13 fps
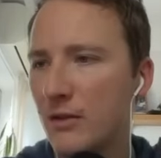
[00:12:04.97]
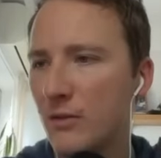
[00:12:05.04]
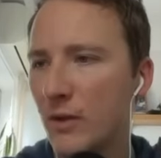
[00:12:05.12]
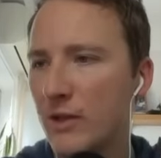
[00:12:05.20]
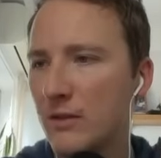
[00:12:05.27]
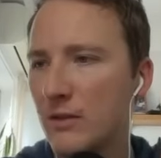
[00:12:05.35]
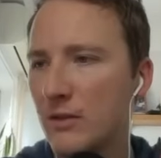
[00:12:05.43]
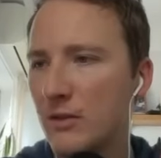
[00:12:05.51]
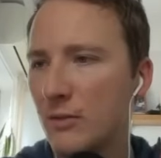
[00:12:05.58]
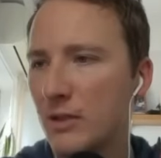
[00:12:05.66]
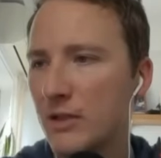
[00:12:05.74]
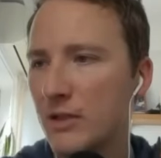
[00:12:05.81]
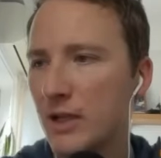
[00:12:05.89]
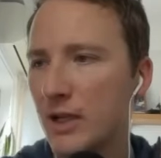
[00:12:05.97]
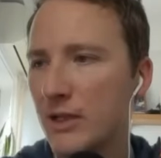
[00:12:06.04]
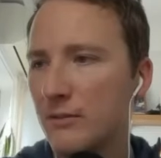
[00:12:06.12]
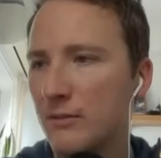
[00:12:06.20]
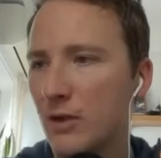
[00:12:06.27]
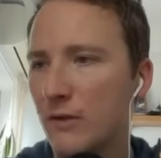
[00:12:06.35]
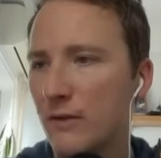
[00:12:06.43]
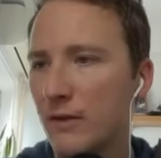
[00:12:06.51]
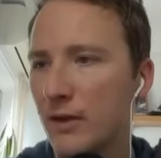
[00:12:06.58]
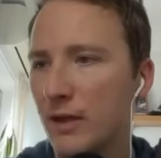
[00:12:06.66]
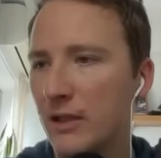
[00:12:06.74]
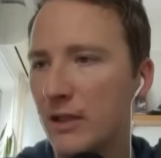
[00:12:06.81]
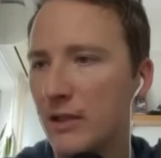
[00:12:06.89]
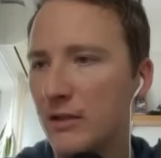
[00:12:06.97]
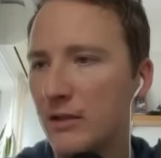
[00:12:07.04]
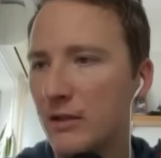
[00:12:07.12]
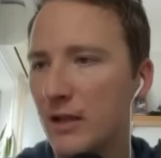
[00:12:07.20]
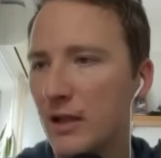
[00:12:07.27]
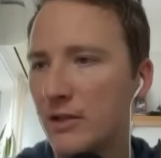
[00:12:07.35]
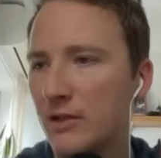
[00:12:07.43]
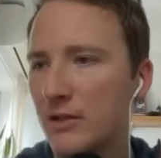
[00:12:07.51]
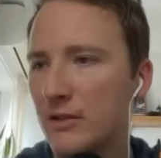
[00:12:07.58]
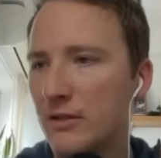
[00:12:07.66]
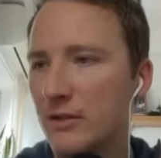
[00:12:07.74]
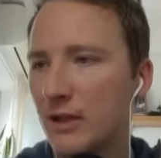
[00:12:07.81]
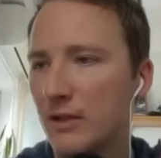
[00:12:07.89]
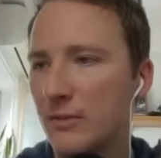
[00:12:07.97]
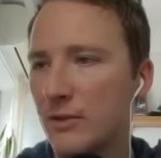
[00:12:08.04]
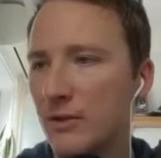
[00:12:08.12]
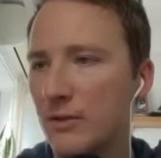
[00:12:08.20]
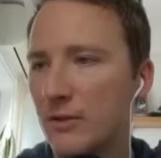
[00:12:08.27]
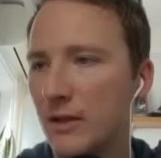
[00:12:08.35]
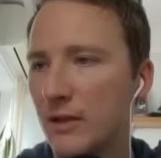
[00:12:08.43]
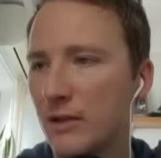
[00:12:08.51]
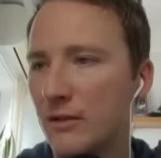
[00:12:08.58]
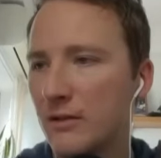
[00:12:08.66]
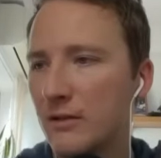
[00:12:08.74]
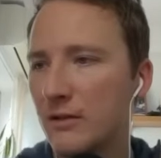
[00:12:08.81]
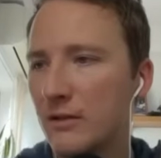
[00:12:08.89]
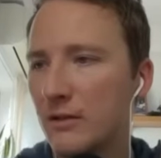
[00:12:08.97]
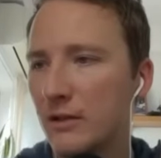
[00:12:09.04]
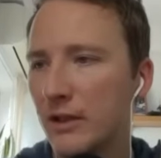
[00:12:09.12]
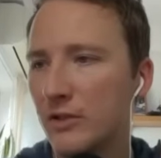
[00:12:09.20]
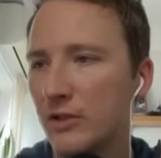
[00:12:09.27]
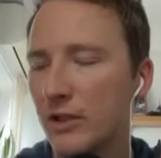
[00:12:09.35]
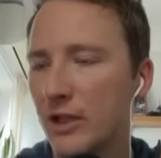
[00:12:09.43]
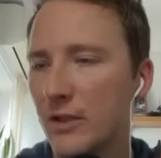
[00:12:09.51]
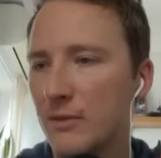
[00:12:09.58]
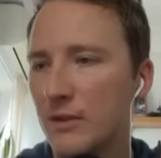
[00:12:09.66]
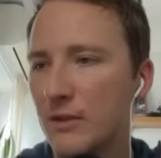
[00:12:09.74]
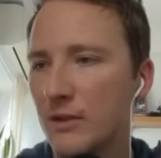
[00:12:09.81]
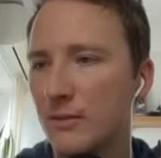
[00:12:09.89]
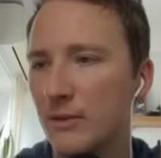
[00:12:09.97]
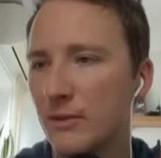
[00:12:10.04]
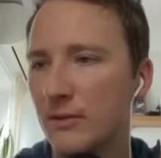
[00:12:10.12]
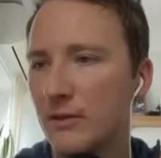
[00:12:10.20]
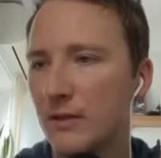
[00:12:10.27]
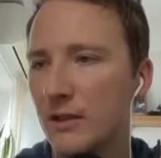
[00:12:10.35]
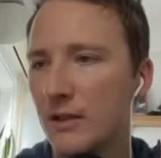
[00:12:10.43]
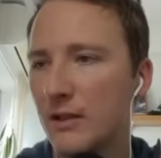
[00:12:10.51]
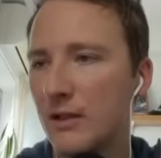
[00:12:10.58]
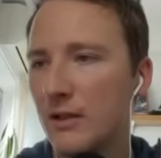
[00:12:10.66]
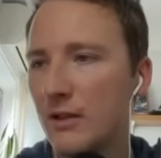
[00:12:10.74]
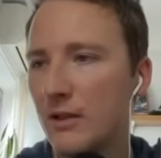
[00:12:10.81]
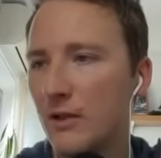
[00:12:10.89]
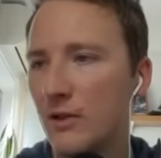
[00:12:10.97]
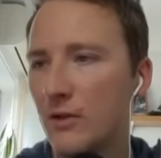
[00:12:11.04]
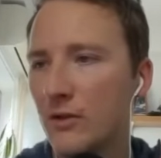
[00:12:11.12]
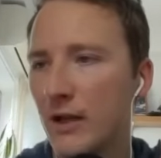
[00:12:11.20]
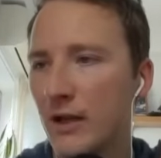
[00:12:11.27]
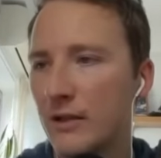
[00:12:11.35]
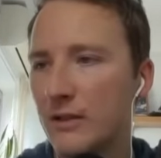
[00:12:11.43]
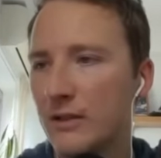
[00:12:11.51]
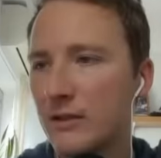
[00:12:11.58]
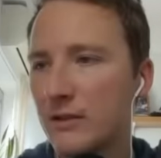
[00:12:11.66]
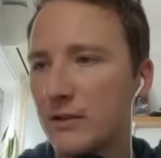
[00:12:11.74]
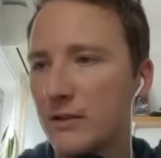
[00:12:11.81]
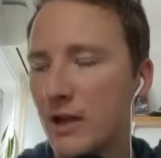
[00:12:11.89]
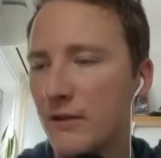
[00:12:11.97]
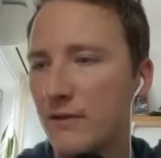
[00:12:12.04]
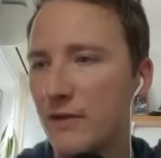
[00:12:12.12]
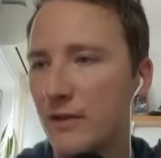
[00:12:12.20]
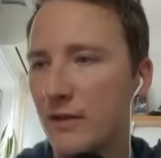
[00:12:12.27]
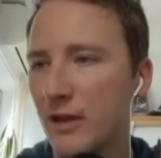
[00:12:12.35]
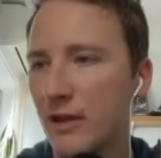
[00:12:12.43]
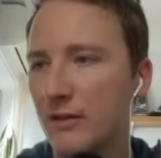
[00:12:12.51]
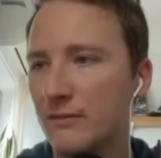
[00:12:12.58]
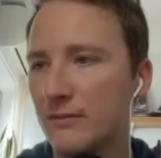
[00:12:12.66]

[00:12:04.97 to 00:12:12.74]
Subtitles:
Wasted so much time overthinking. I should set up a newsletter. Linktree keeps it simple. Correct. I feel that.